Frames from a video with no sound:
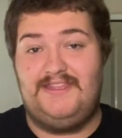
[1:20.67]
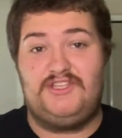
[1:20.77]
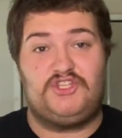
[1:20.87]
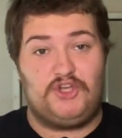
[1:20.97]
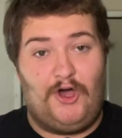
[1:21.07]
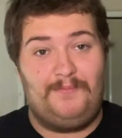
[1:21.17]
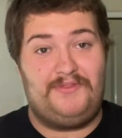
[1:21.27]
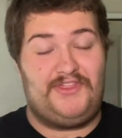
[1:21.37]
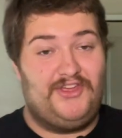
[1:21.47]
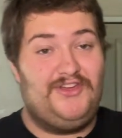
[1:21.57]
the top
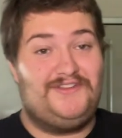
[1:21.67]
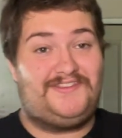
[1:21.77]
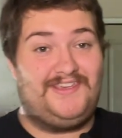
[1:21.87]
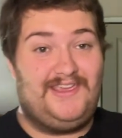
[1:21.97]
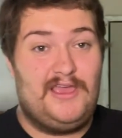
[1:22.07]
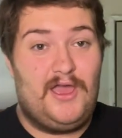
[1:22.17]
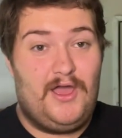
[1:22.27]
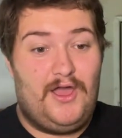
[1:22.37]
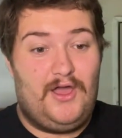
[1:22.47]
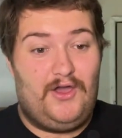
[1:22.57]
30
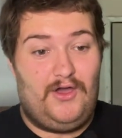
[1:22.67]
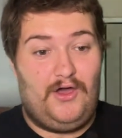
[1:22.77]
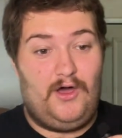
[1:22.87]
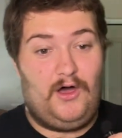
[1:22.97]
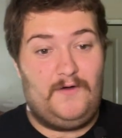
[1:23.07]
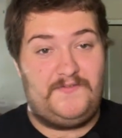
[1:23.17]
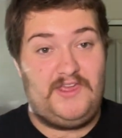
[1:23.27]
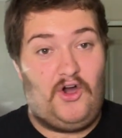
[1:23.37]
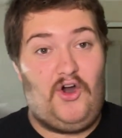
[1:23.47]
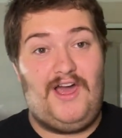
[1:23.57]
of
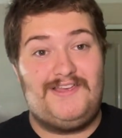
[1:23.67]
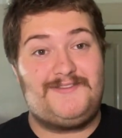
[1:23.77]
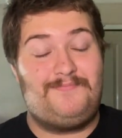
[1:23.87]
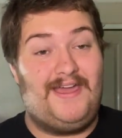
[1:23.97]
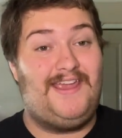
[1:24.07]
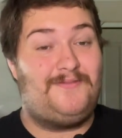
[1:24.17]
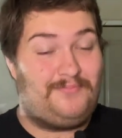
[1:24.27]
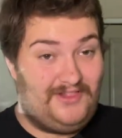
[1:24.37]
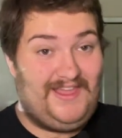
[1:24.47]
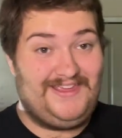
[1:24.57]
the highest paid
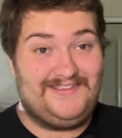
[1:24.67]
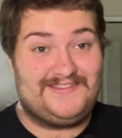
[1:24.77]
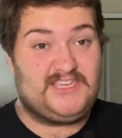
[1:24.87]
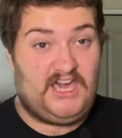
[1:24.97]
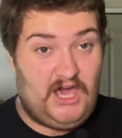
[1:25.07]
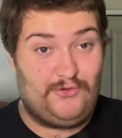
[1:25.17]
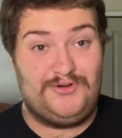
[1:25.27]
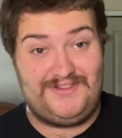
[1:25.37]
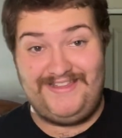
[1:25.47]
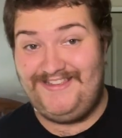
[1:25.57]
players
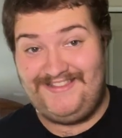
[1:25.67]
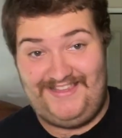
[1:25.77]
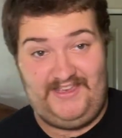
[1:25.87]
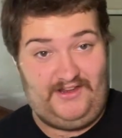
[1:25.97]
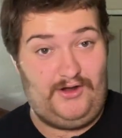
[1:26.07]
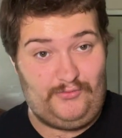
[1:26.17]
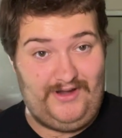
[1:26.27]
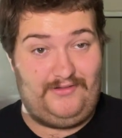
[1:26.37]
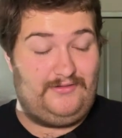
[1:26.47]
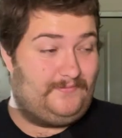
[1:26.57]
currently in the NRL.